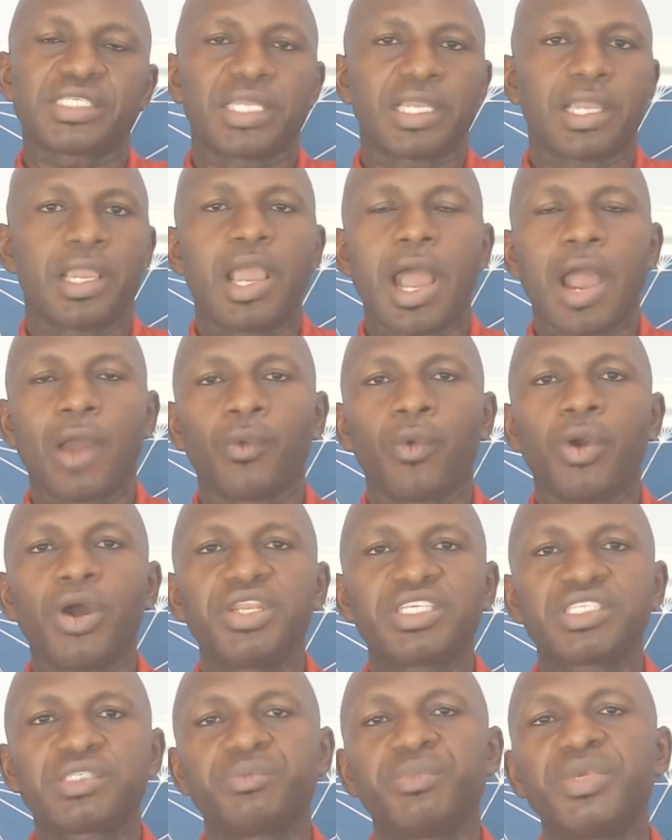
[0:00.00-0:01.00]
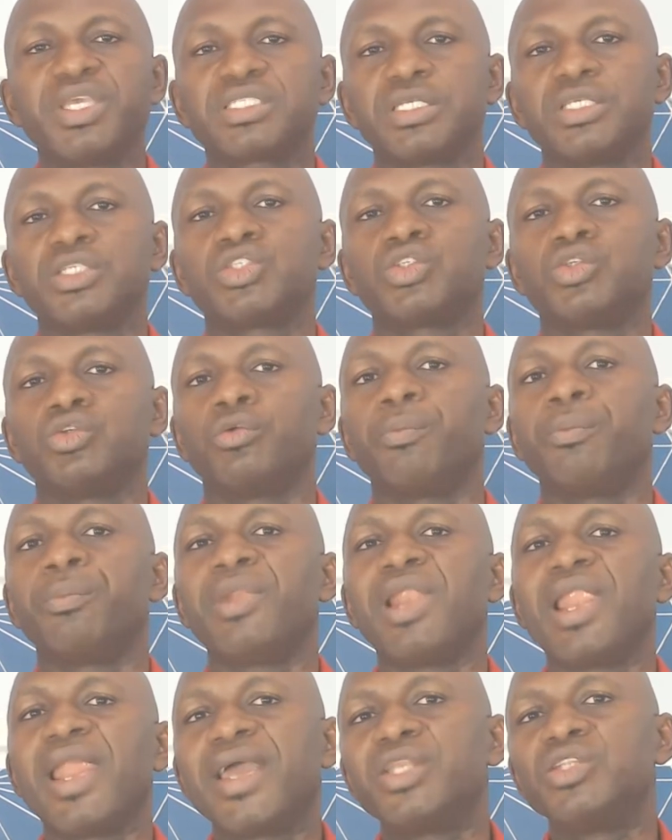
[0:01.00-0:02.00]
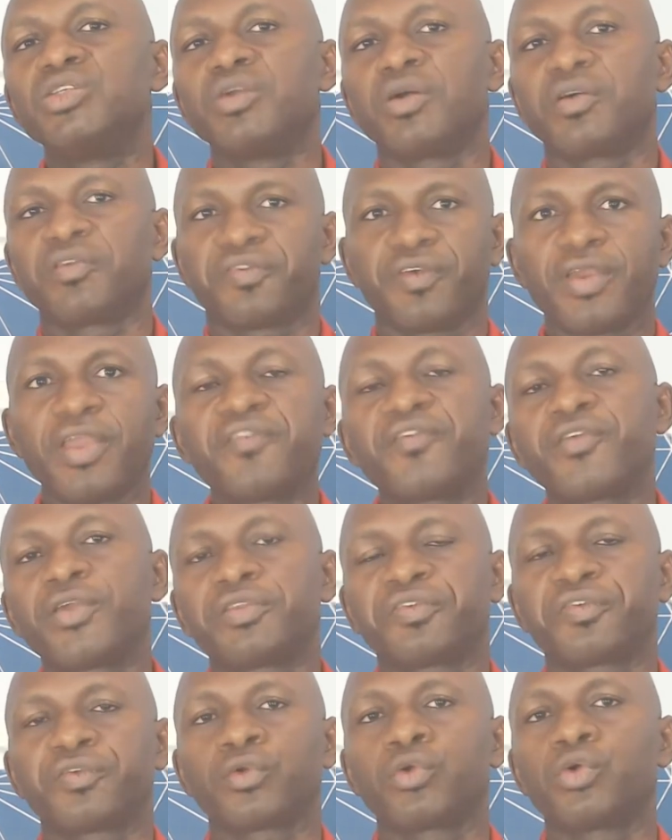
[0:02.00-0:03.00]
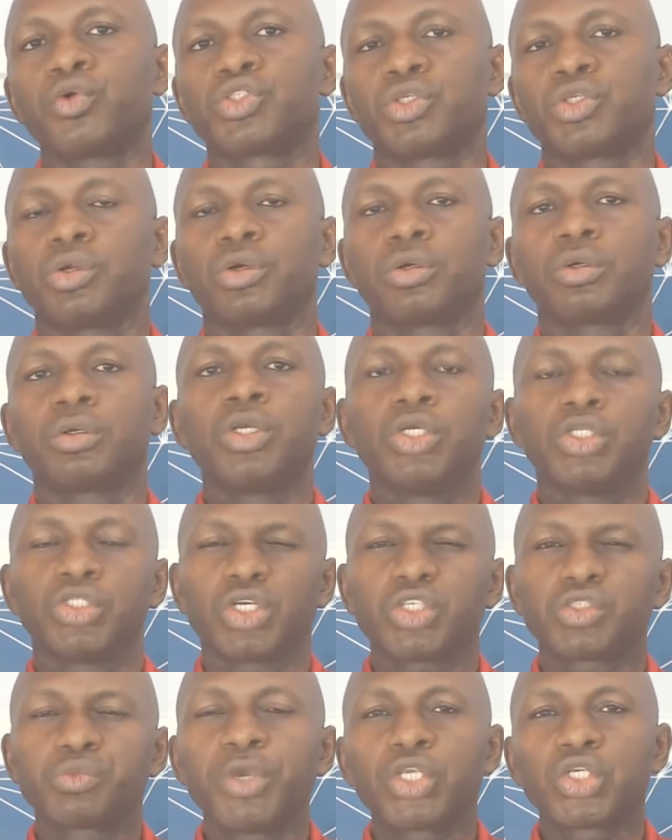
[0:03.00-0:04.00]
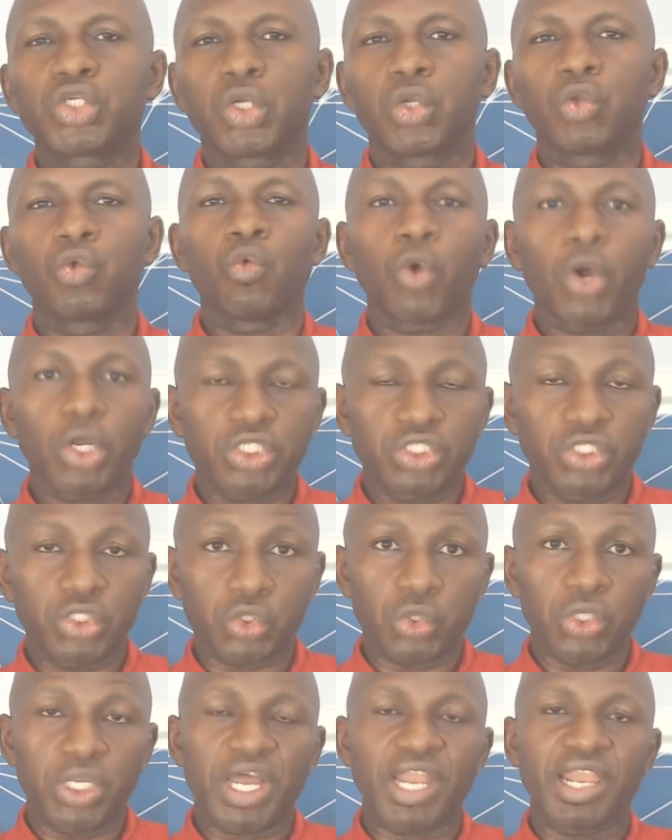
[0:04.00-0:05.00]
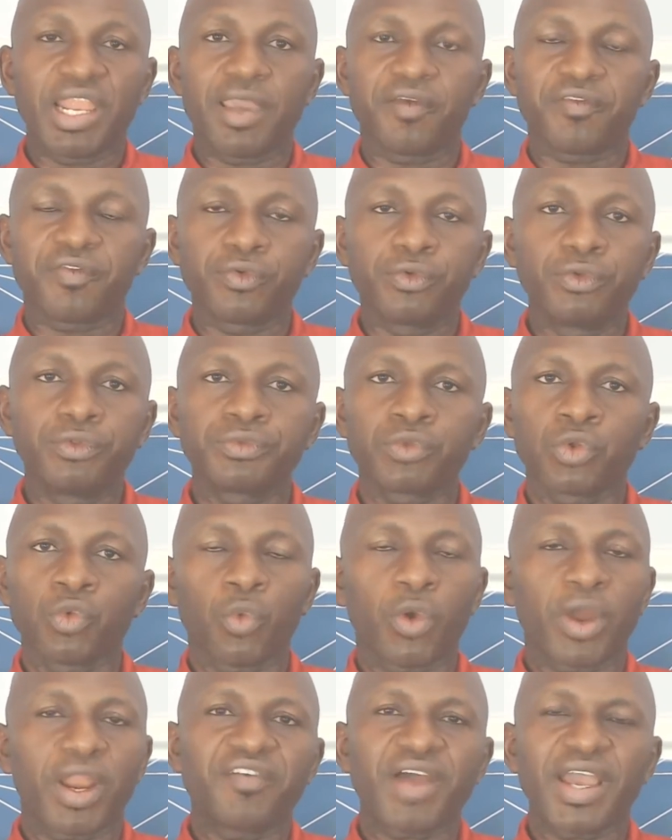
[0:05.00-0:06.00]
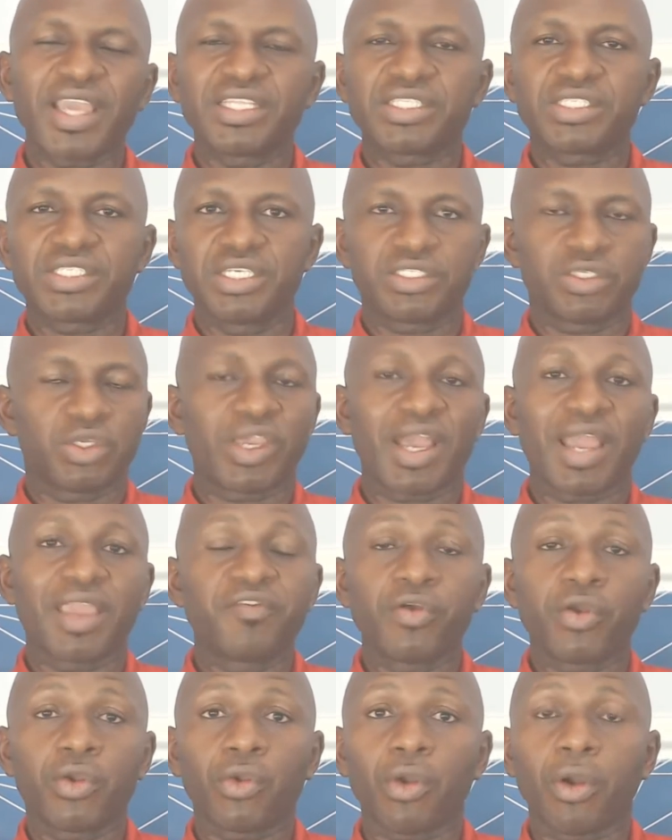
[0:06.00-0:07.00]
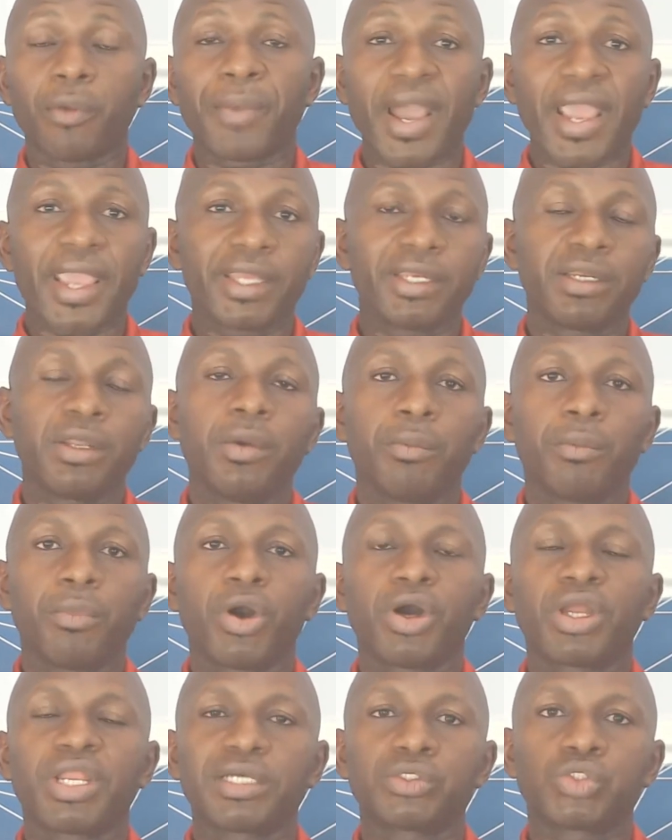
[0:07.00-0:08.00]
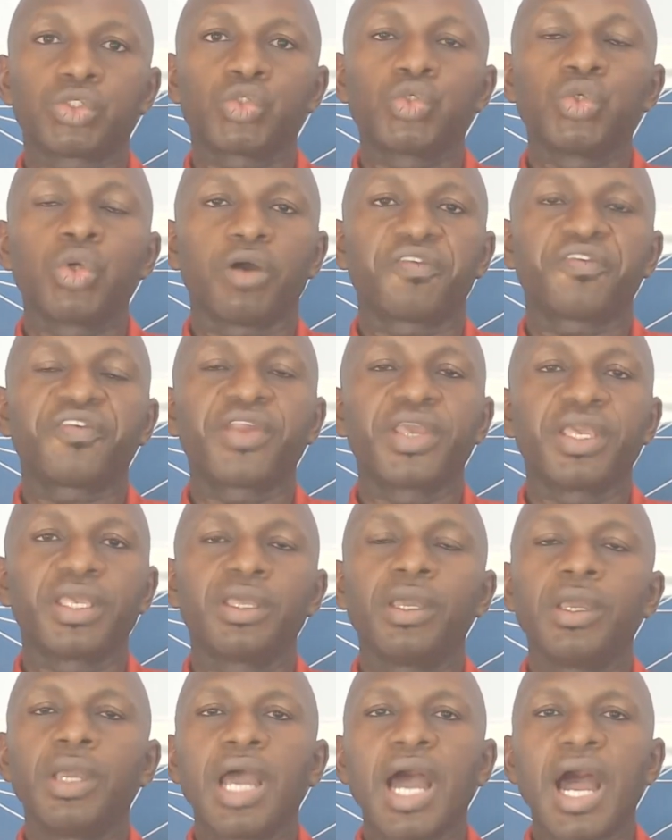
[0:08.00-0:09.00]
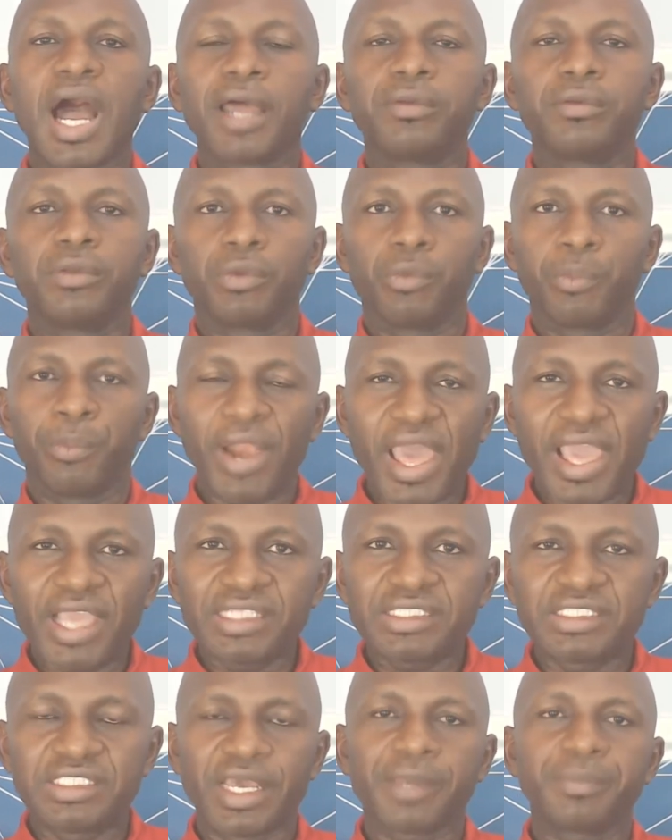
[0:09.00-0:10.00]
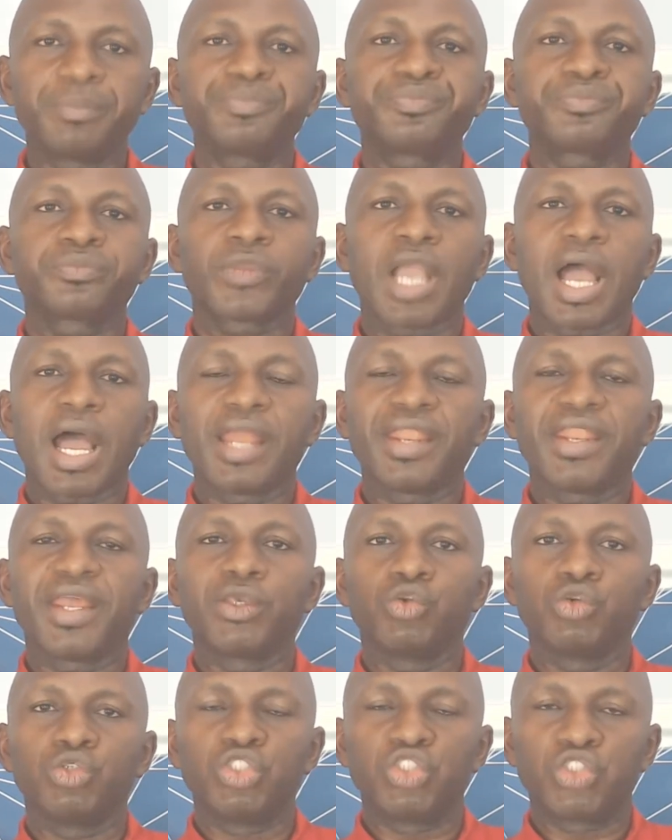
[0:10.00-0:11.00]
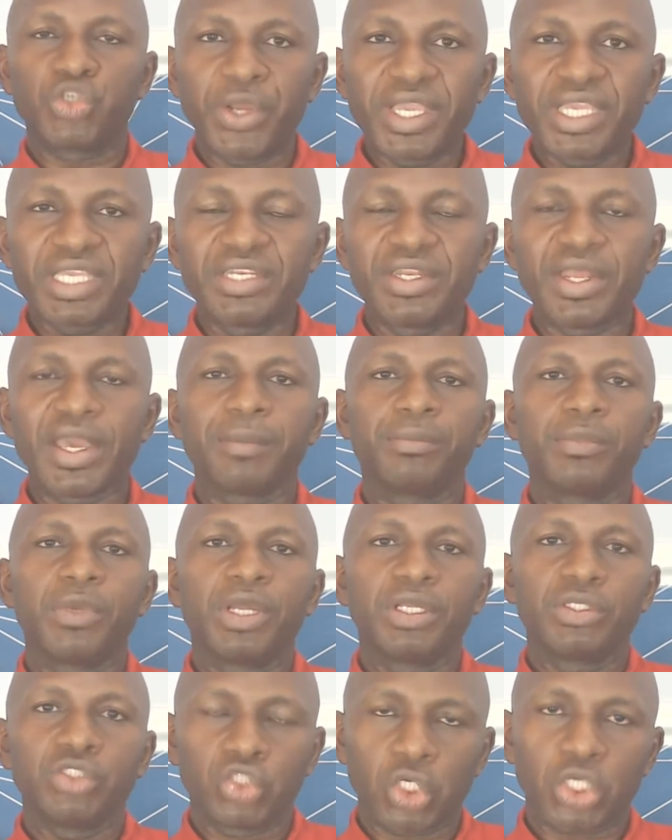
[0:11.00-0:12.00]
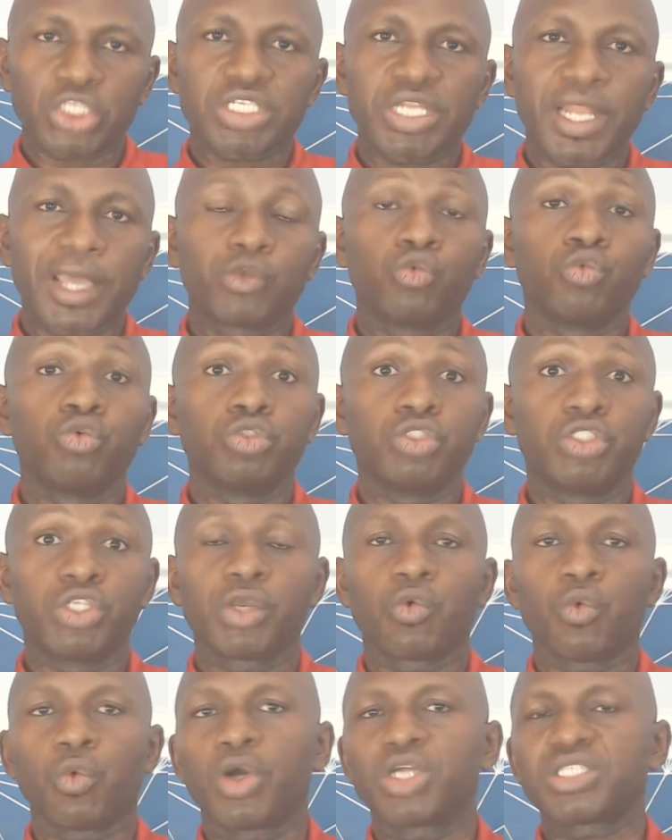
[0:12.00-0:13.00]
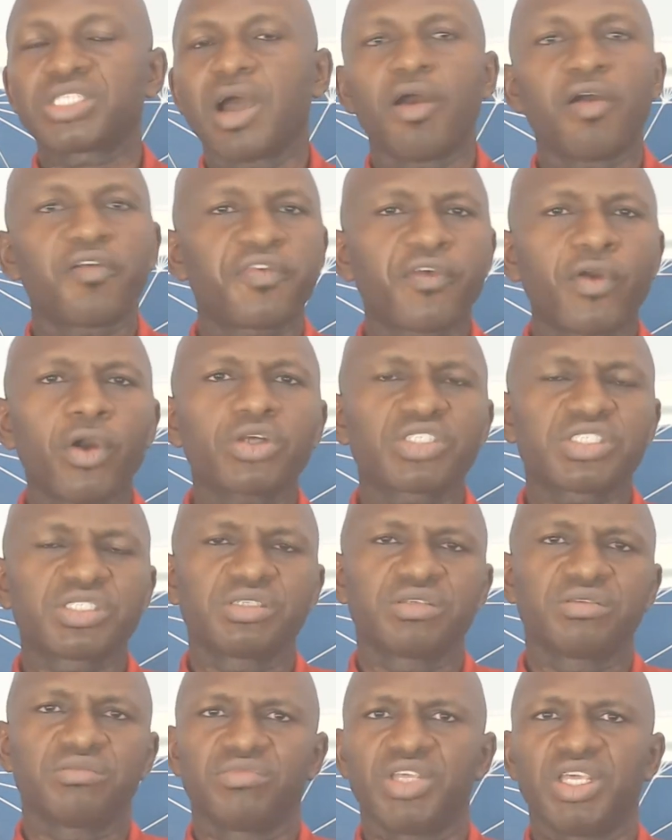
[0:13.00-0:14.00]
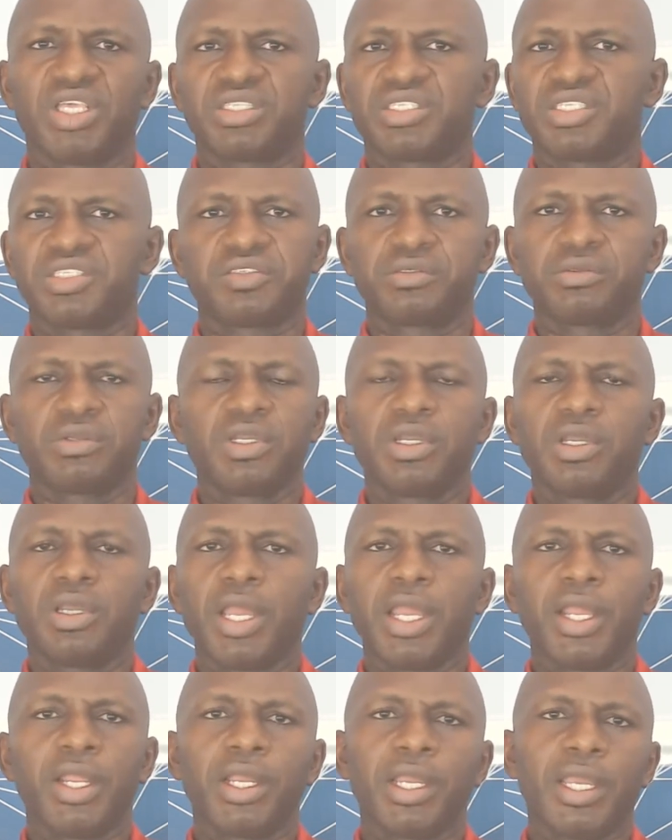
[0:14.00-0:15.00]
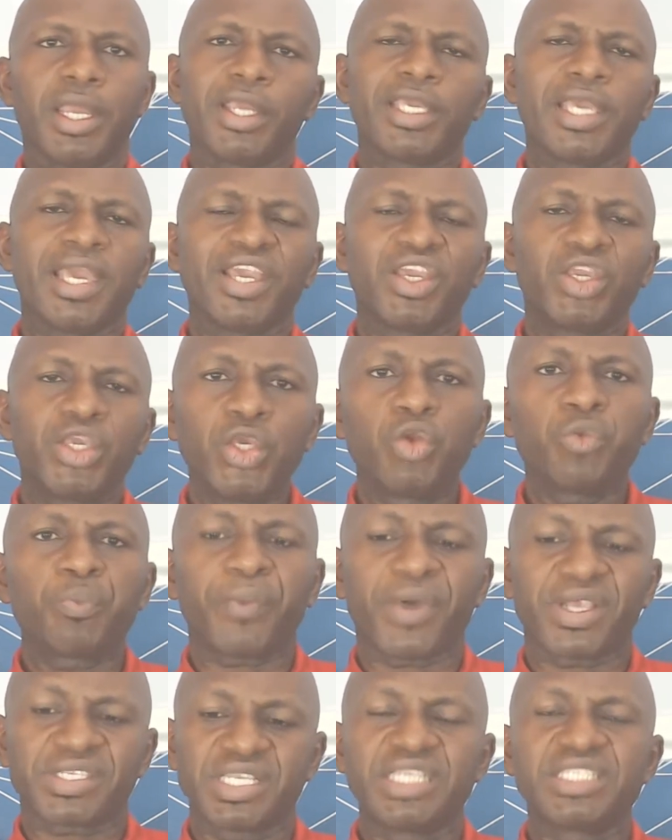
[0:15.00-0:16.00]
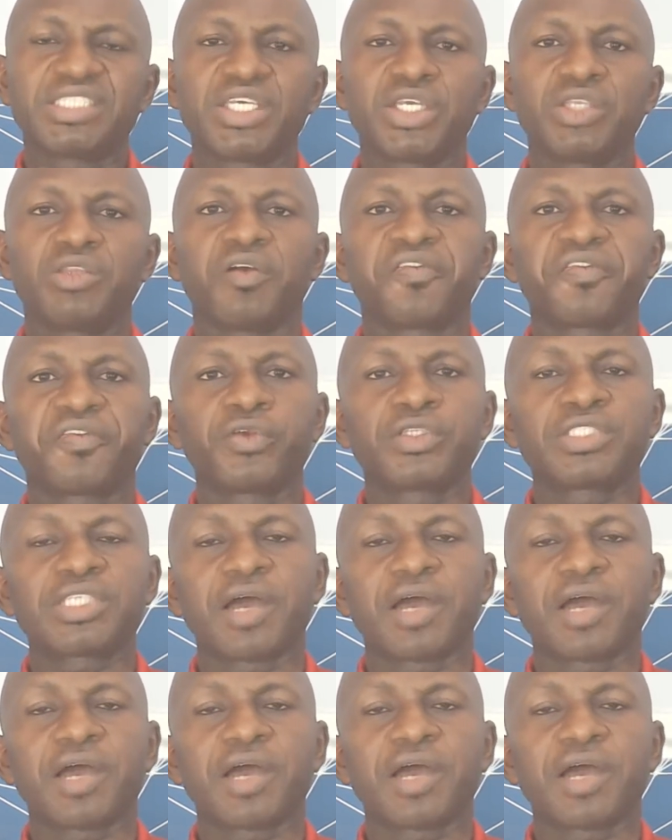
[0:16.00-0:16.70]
And what this means is you blend your favorite fruits, just make sure you watch the sugar level, whatever it is. You can even combine more than 2 or 3, and you blend them, and then you drink them just like you would drink water. Of course, it is a huge percentage of fruit and